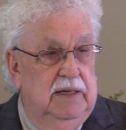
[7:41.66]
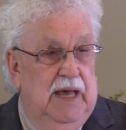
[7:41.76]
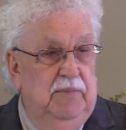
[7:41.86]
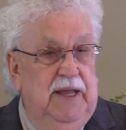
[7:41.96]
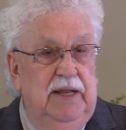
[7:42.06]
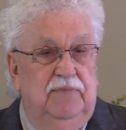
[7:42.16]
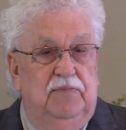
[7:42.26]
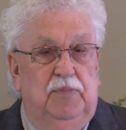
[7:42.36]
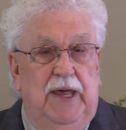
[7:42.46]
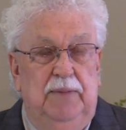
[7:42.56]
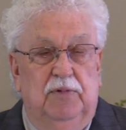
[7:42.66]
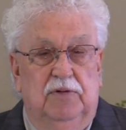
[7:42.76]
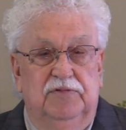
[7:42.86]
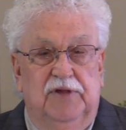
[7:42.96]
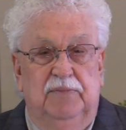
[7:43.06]
how many
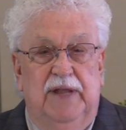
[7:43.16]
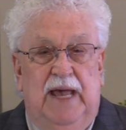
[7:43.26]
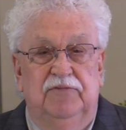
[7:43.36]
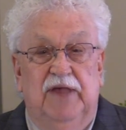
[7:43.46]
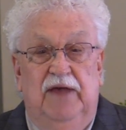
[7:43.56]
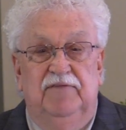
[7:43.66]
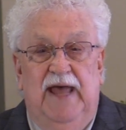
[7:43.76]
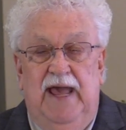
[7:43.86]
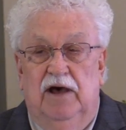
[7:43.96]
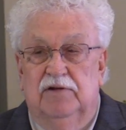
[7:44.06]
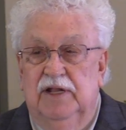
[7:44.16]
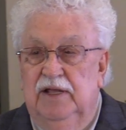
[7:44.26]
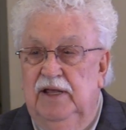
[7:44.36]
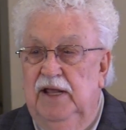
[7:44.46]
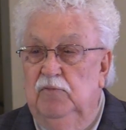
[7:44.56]
people sometimes have doubt
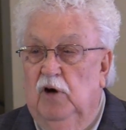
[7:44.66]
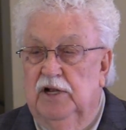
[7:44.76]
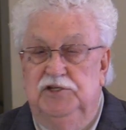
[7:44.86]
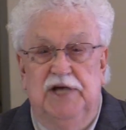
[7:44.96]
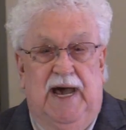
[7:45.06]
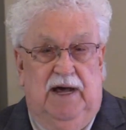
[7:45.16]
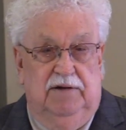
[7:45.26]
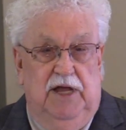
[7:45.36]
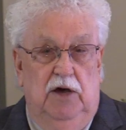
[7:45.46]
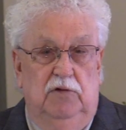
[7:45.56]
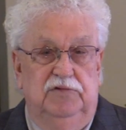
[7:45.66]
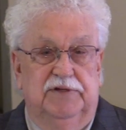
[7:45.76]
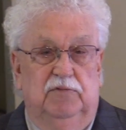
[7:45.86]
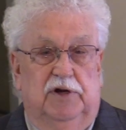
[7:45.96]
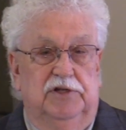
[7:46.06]
in what a child knows
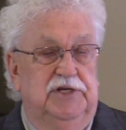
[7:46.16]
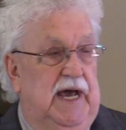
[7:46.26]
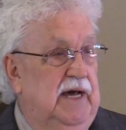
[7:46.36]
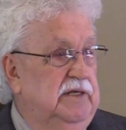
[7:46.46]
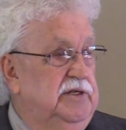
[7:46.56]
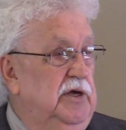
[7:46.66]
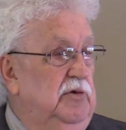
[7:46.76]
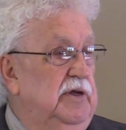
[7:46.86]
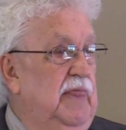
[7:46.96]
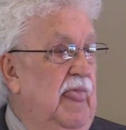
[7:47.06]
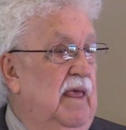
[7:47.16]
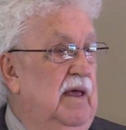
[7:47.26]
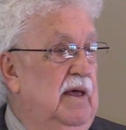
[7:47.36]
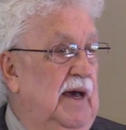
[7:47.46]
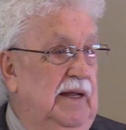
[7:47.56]
and what a child is doing.
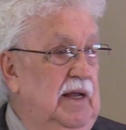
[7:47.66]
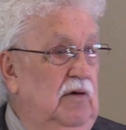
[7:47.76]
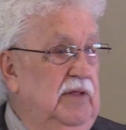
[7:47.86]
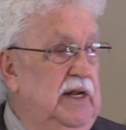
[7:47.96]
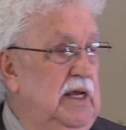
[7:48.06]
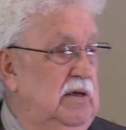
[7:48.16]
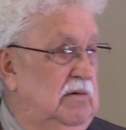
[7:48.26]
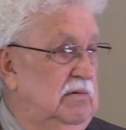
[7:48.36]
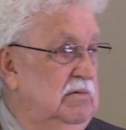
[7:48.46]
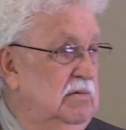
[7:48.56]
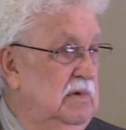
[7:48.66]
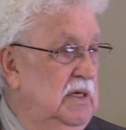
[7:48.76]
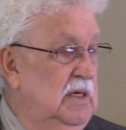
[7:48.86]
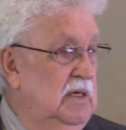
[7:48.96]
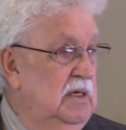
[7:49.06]
I know they do.
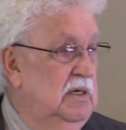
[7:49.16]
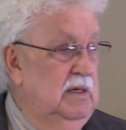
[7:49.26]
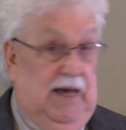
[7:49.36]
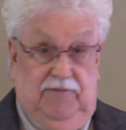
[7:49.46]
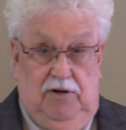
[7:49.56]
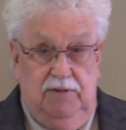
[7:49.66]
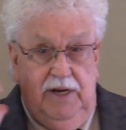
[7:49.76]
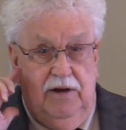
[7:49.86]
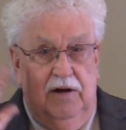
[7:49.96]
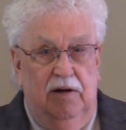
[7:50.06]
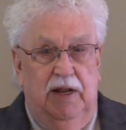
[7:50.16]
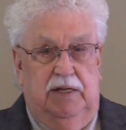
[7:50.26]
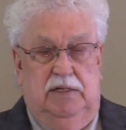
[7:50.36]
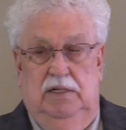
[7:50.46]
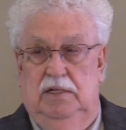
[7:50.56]
I've already heard
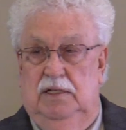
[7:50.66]
it.